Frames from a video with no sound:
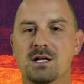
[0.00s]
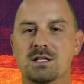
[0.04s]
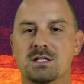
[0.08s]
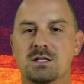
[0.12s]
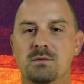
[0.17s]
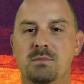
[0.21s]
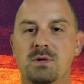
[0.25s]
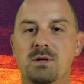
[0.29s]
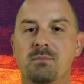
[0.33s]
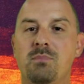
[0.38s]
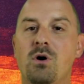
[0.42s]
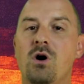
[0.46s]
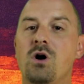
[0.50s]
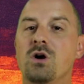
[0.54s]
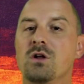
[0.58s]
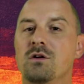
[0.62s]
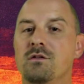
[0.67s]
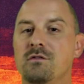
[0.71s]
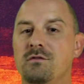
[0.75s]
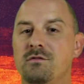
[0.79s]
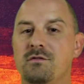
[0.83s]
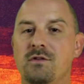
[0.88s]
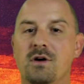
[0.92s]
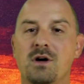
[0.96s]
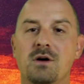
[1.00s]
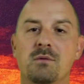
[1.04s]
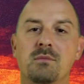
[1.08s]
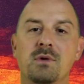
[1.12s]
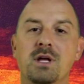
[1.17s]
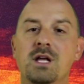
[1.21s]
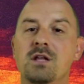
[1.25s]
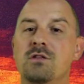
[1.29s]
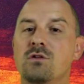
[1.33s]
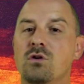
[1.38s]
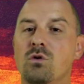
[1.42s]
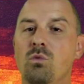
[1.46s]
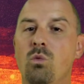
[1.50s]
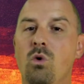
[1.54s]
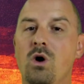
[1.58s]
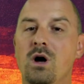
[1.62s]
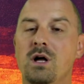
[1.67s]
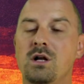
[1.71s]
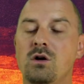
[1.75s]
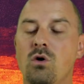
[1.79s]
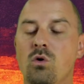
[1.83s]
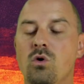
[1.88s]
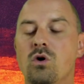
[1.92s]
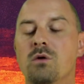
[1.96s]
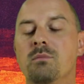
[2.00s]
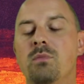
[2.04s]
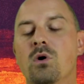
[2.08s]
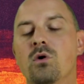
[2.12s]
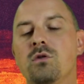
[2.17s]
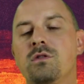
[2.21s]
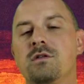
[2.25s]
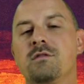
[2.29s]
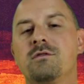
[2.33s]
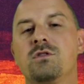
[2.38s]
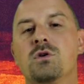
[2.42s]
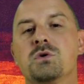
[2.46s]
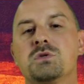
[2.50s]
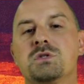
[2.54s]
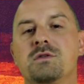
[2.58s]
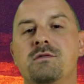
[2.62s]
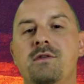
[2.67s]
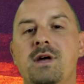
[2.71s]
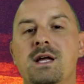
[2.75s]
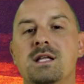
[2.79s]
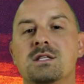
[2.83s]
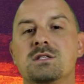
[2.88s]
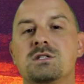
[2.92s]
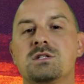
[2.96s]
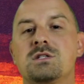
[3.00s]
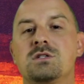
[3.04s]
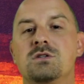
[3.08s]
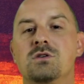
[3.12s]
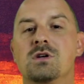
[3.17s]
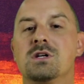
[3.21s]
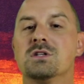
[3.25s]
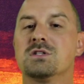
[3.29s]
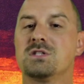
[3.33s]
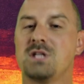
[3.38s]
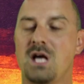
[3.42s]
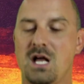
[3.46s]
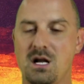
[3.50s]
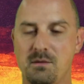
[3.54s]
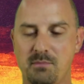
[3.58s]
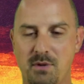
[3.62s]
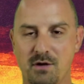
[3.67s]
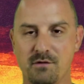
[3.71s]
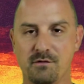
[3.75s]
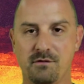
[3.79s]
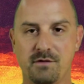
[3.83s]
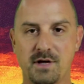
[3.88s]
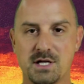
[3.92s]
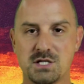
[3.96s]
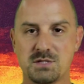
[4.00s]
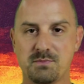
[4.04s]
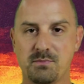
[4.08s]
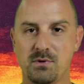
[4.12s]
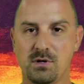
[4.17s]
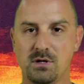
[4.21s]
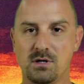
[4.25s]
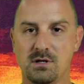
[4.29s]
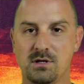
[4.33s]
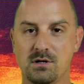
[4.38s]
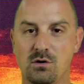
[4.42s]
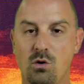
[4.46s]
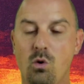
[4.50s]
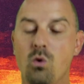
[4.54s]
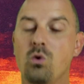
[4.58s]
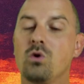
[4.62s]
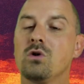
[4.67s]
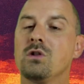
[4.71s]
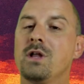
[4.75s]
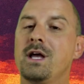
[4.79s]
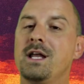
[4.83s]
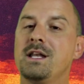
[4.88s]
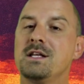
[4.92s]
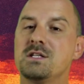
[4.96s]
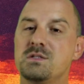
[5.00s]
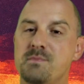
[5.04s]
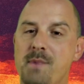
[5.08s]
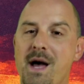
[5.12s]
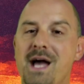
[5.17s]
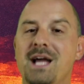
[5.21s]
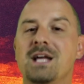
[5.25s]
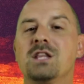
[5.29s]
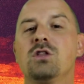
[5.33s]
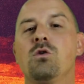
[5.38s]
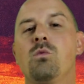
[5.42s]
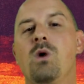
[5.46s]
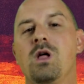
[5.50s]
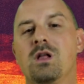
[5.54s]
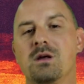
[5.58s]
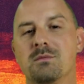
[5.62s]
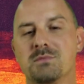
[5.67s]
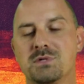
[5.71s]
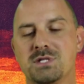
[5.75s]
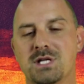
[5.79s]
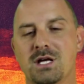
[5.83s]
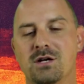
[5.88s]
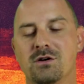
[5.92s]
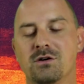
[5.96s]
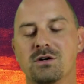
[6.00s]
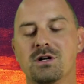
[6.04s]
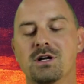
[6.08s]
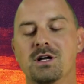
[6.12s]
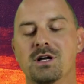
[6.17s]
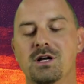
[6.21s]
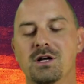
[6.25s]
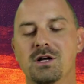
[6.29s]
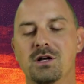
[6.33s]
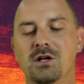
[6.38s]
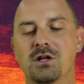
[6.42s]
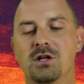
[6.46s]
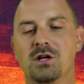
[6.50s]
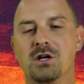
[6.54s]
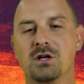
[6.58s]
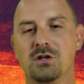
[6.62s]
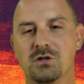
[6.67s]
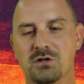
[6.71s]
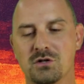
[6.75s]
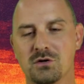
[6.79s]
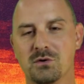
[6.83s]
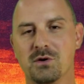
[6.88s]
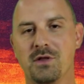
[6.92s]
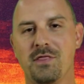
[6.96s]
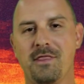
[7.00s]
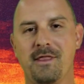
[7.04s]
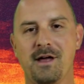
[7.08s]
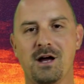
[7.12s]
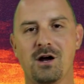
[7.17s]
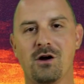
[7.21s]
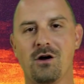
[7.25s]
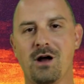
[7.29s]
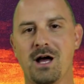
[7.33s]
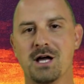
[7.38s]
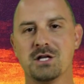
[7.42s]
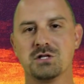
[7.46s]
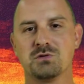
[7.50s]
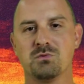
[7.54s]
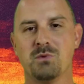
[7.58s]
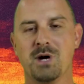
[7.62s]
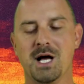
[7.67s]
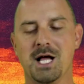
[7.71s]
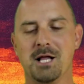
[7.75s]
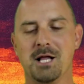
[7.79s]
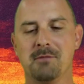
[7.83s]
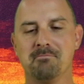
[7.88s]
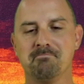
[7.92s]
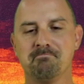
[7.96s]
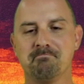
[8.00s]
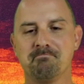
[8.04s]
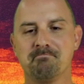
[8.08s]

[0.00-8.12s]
To be part of either one or both of those events, you can sign up on Facebook, or ladies back at the Welcome Center, you can do it there as well.